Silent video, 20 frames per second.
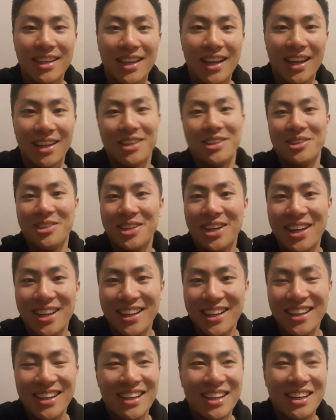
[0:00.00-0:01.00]
You know,
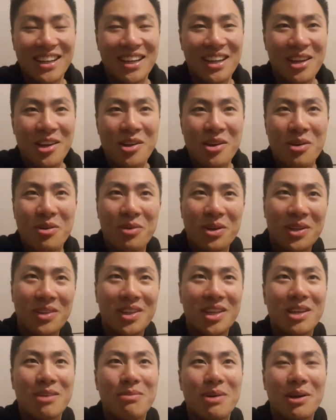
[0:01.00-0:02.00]
when you
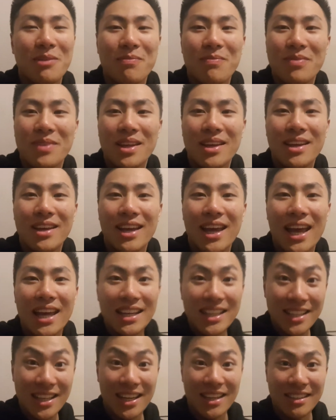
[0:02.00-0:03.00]
think about
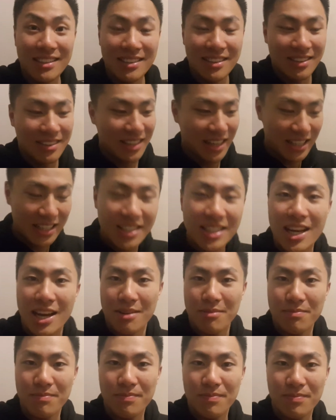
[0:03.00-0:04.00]
any day, anytime,
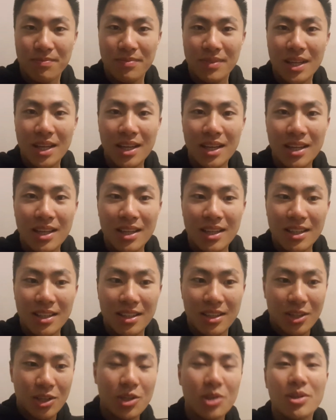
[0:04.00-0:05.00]

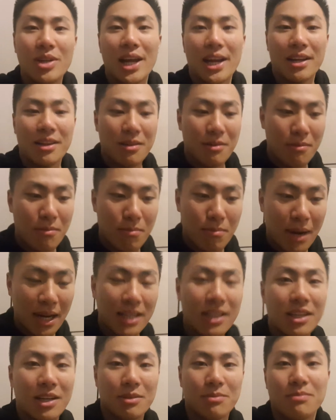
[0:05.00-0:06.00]
the girl you like might
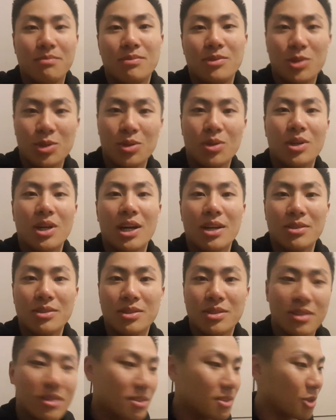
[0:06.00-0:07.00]
come to your
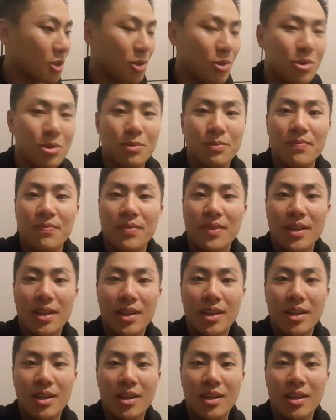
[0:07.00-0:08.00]
house or your room.
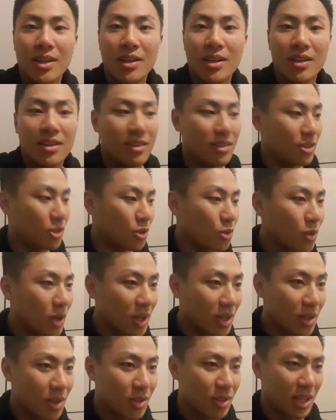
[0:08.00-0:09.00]
Do you
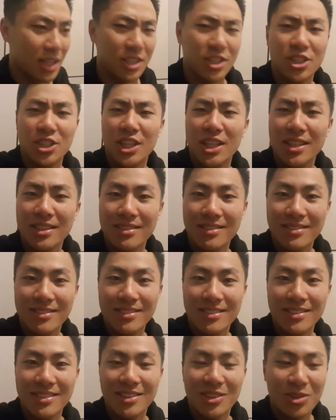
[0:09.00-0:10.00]
want to look like shit
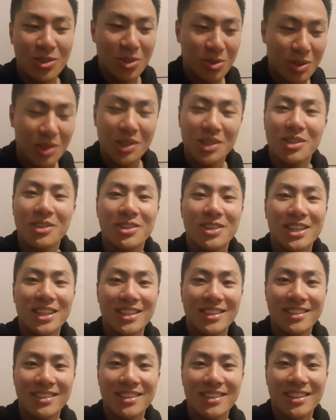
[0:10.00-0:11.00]
or do you want to look
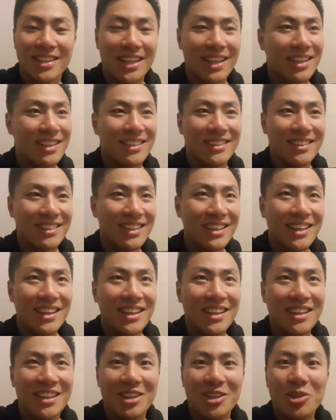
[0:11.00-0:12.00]
clean? Like,
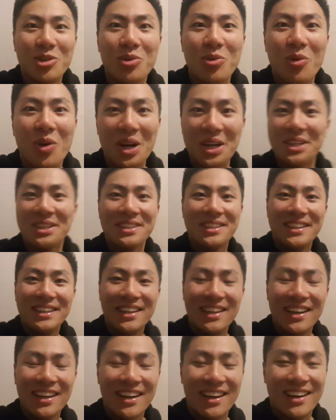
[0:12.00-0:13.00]
you don't want
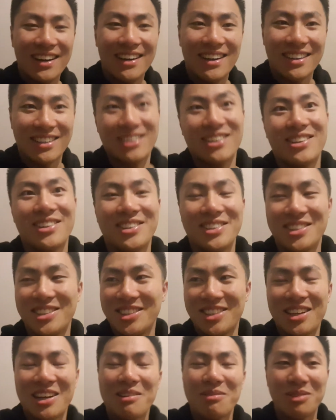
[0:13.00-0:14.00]
a girl to
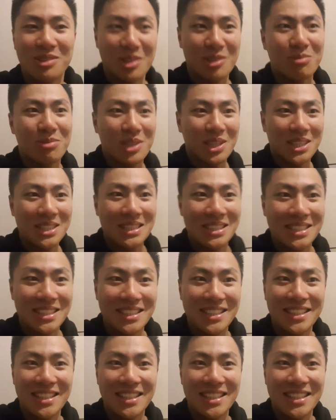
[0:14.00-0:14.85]
come to your place